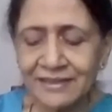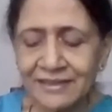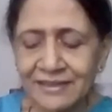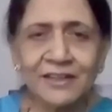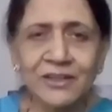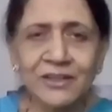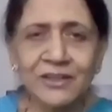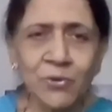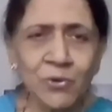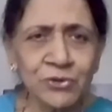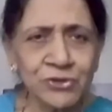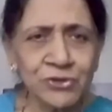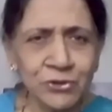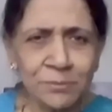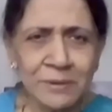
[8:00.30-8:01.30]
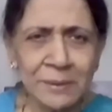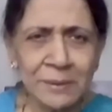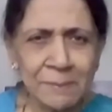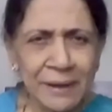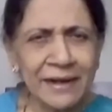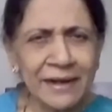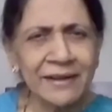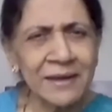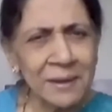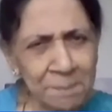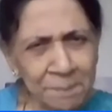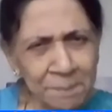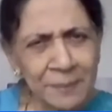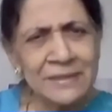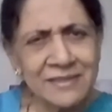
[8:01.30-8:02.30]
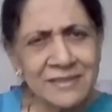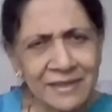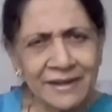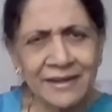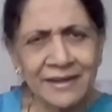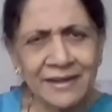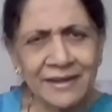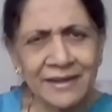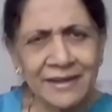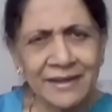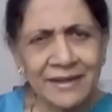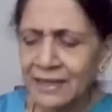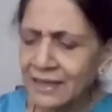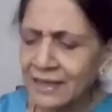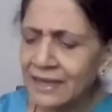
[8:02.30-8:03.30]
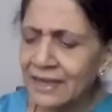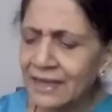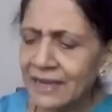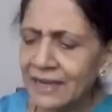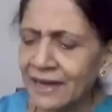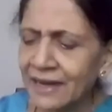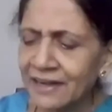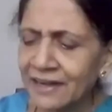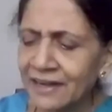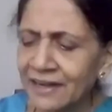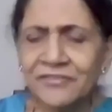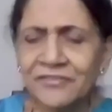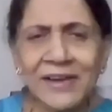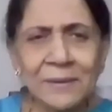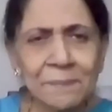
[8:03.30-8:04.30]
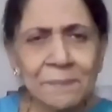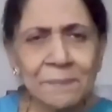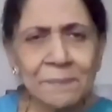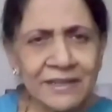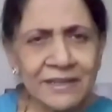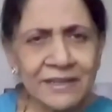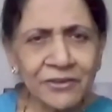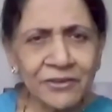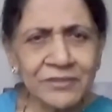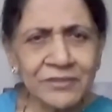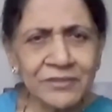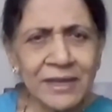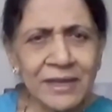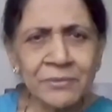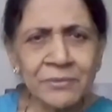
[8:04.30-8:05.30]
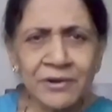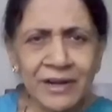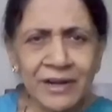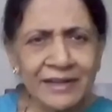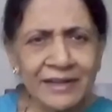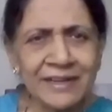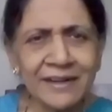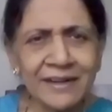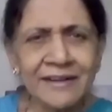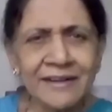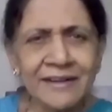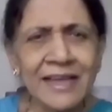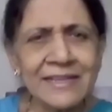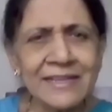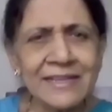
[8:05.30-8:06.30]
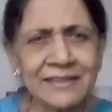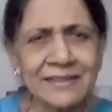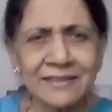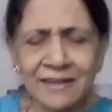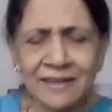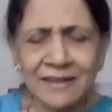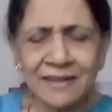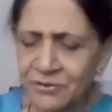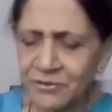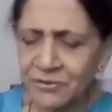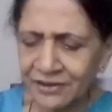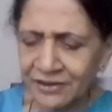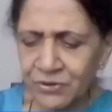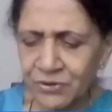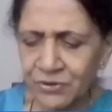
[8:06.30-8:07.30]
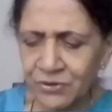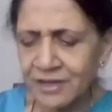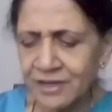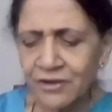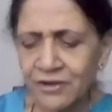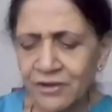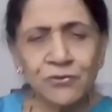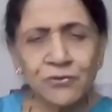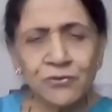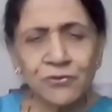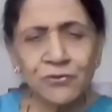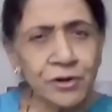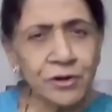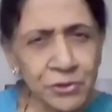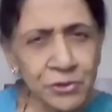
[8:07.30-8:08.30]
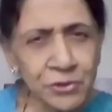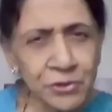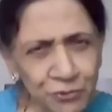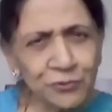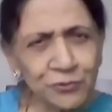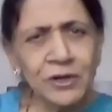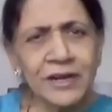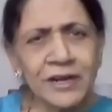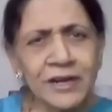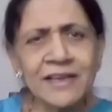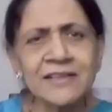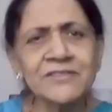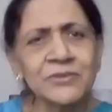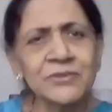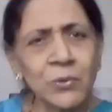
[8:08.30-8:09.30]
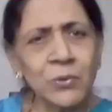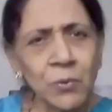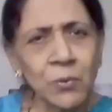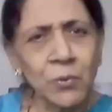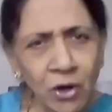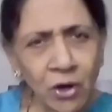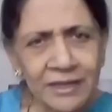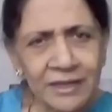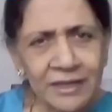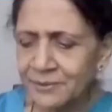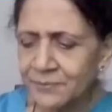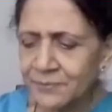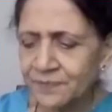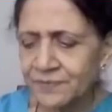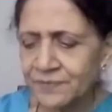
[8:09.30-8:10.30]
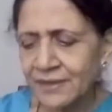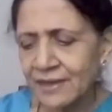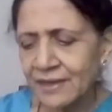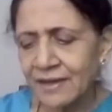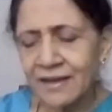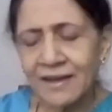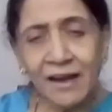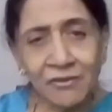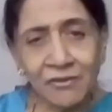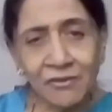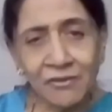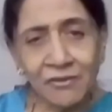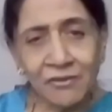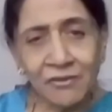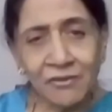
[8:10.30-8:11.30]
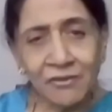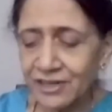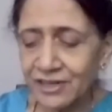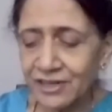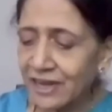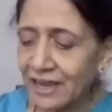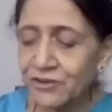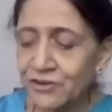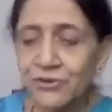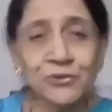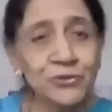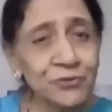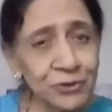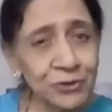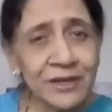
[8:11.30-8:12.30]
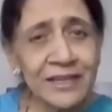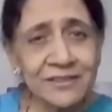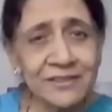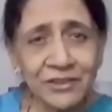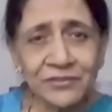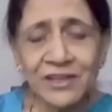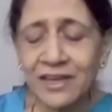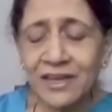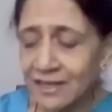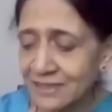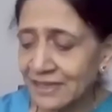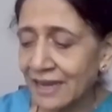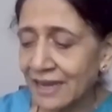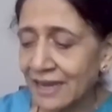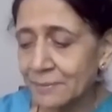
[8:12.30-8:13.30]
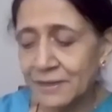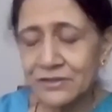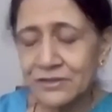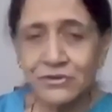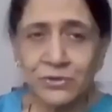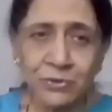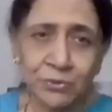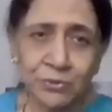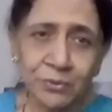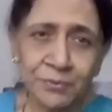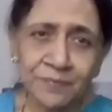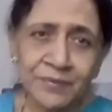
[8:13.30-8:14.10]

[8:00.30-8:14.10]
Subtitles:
that the course should be made compulsory. 85% of them rated it as excellent, very good, for usefulness, quality, coverage, and usefulness of the assignments too.